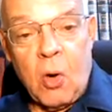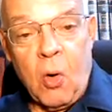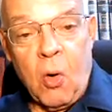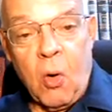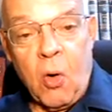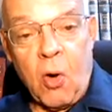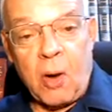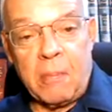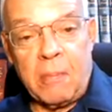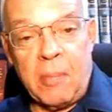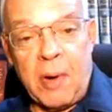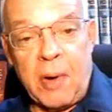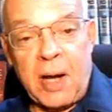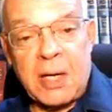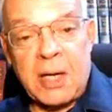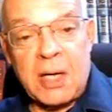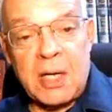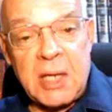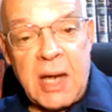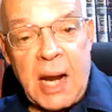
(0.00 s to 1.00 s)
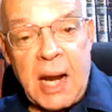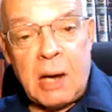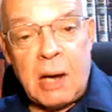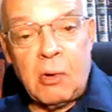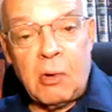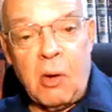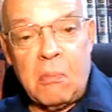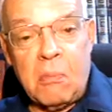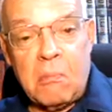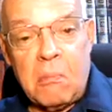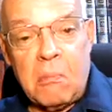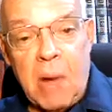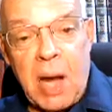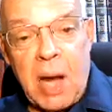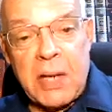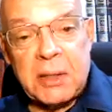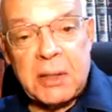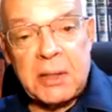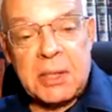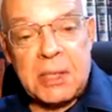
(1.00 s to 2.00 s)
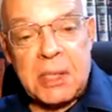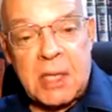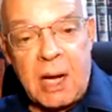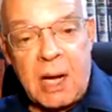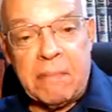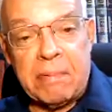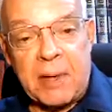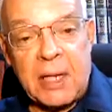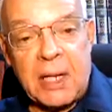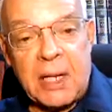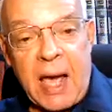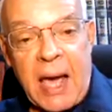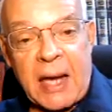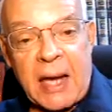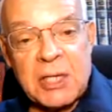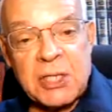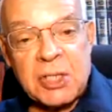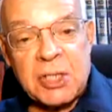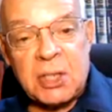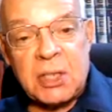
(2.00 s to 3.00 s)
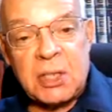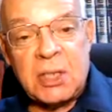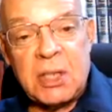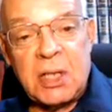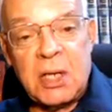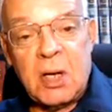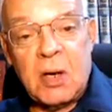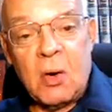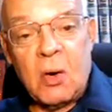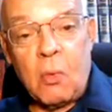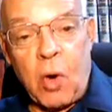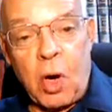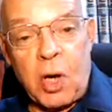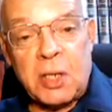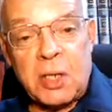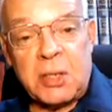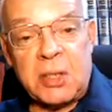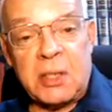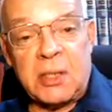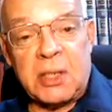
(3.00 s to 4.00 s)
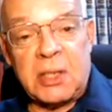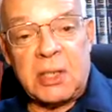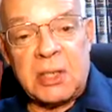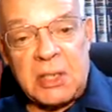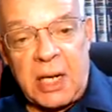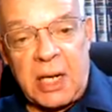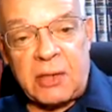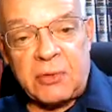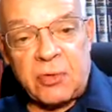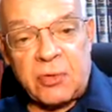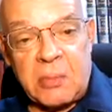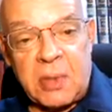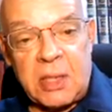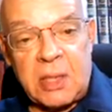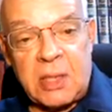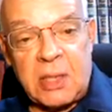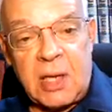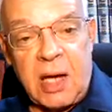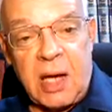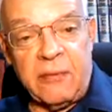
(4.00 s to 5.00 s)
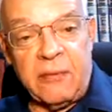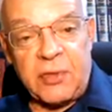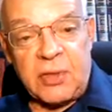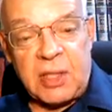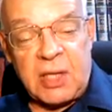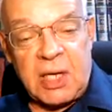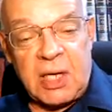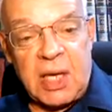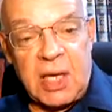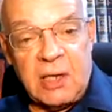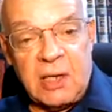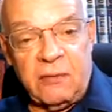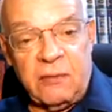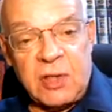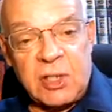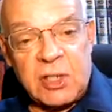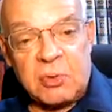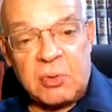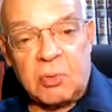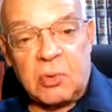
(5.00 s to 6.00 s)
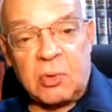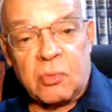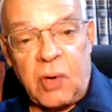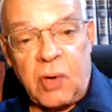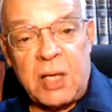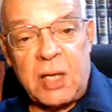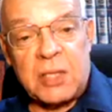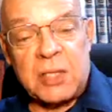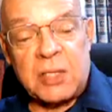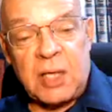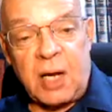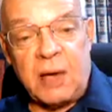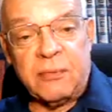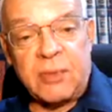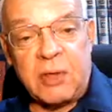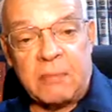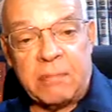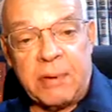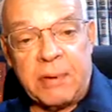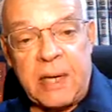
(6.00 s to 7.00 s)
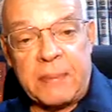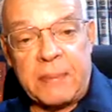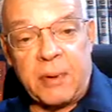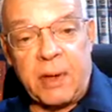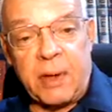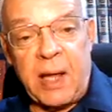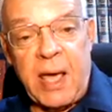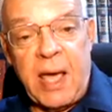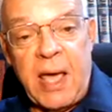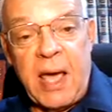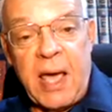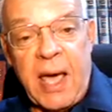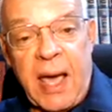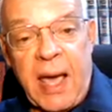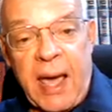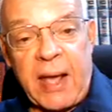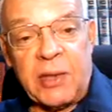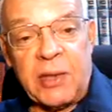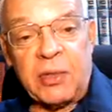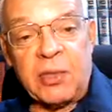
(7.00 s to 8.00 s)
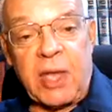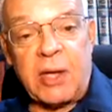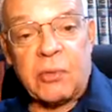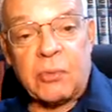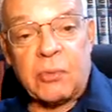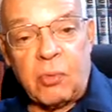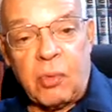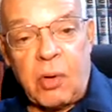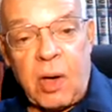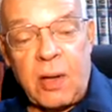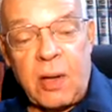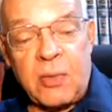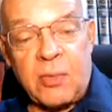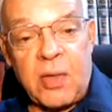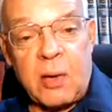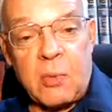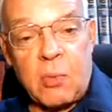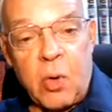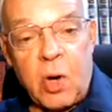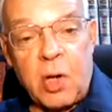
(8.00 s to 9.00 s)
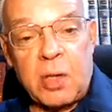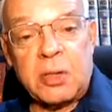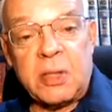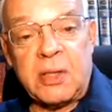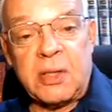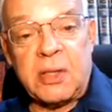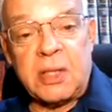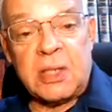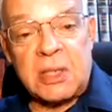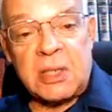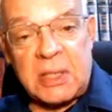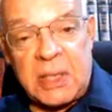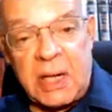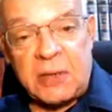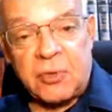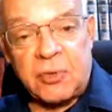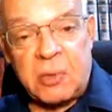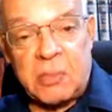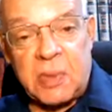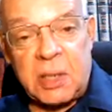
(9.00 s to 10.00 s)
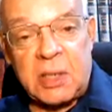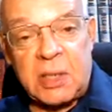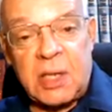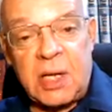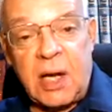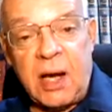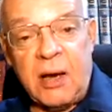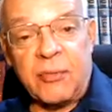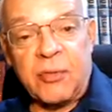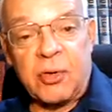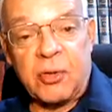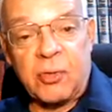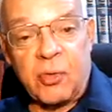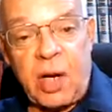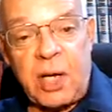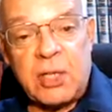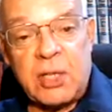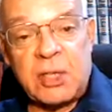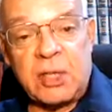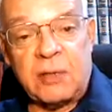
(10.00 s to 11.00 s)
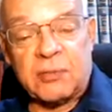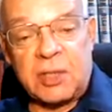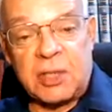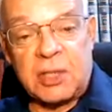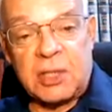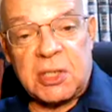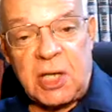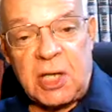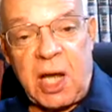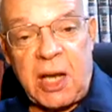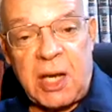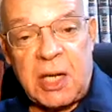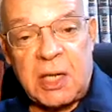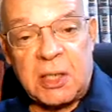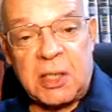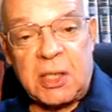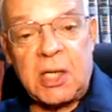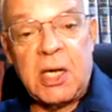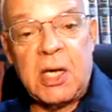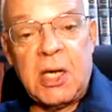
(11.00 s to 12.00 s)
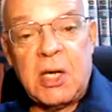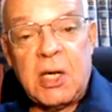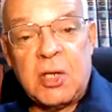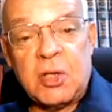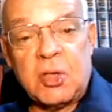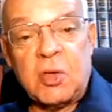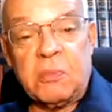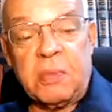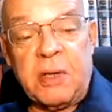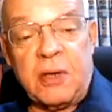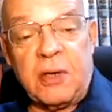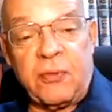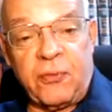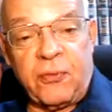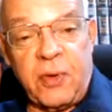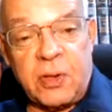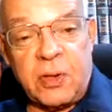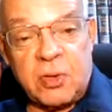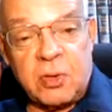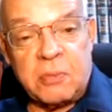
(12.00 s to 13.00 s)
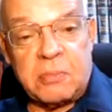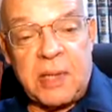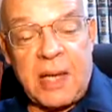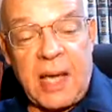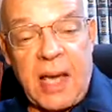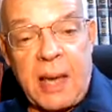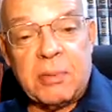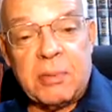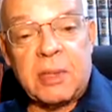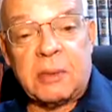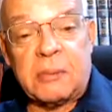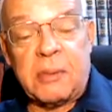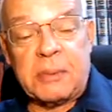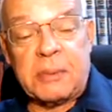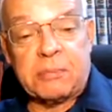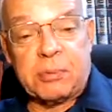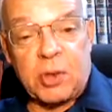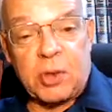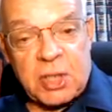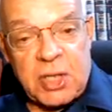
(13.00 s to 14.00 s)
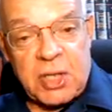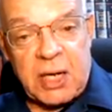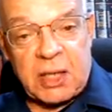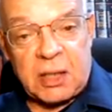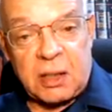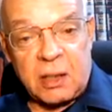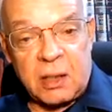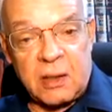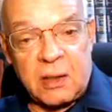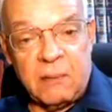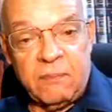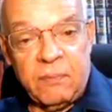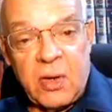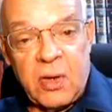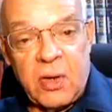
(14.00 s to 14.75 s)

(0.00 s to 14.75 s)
or by narrow-minded company action, work to the detriment of the individual rights of the people, and they work to the detriment of the rights of society to be able to be protected